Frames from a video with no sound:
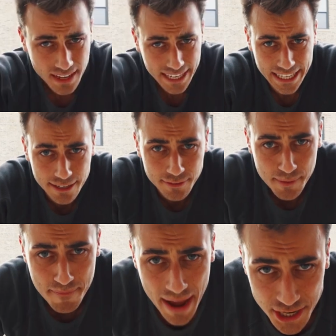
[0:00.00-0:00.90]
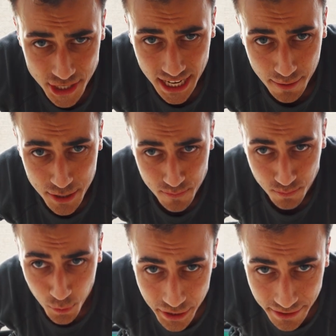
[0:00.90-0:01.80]
I can't even imagine how much
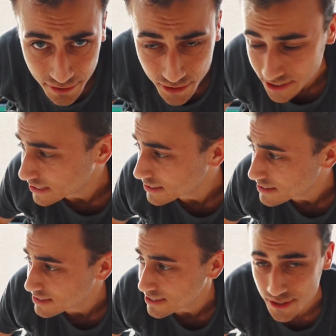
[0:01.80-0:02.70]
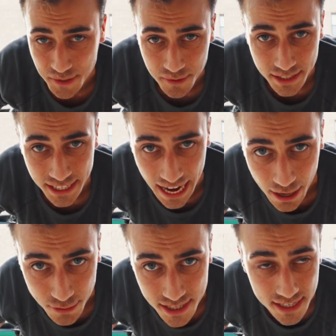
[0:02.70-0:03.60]
more difficult it is to do in a
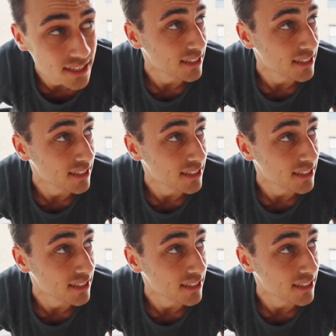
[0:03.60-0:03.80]
house.